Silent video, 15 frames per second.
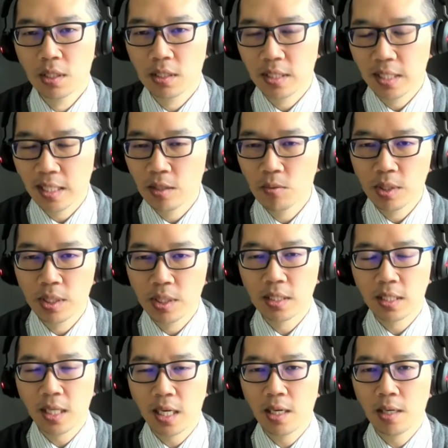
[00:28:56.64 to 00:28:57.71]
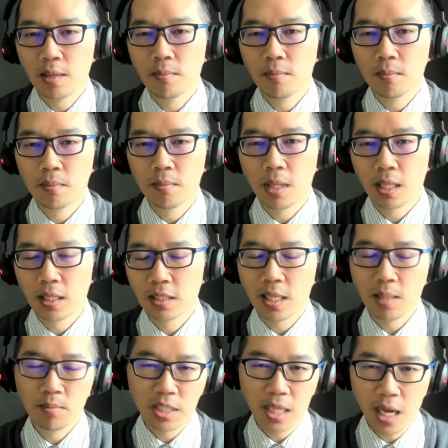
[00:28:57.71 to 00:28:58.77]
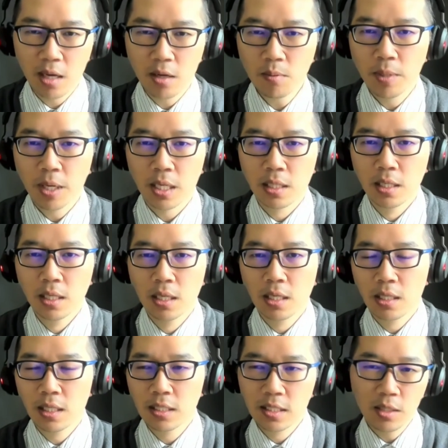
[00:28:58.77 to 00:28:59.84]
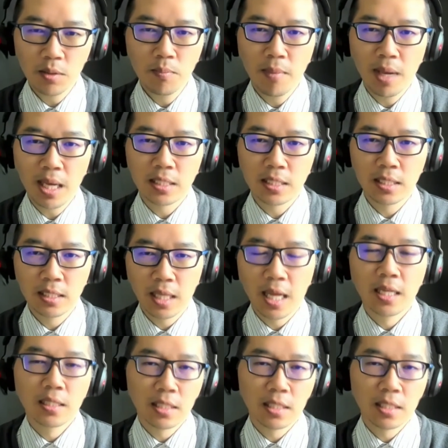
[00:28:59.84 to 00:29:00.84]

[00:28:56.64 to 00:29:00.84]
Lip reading: deal with at the same scale, but it still makes sense,